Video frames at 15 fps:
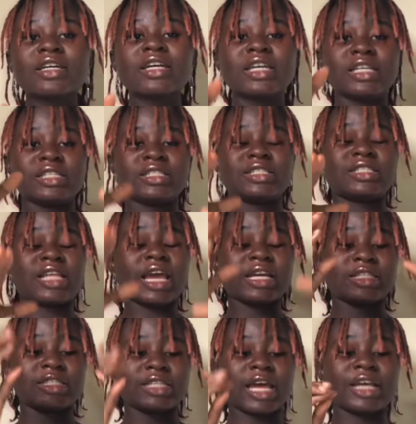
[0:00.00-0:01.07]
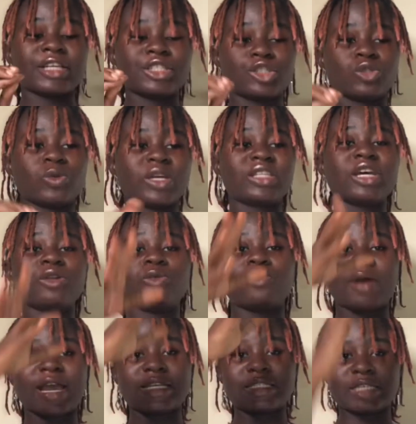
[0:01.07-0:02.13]
It's like situated
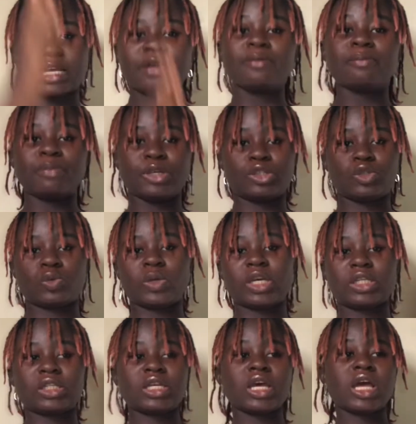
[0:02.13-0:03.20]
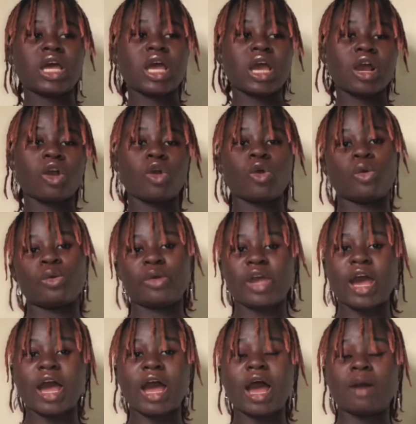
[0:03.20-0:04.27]
right in between
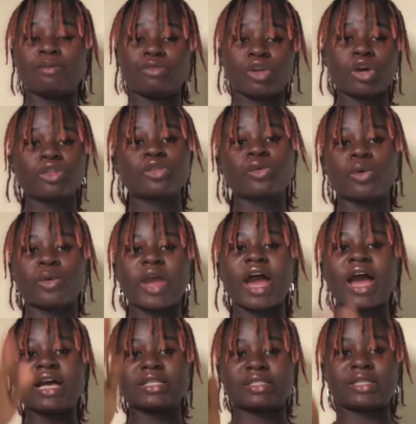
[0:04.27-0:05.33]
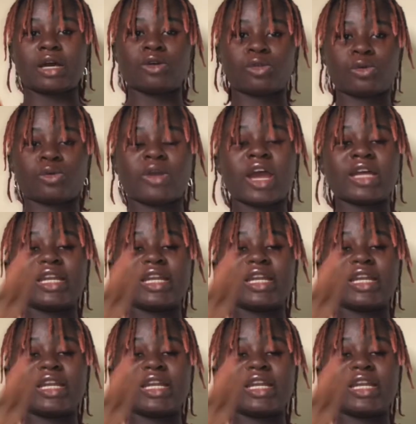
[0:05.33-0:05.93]
Korea, North Korea and South Korea.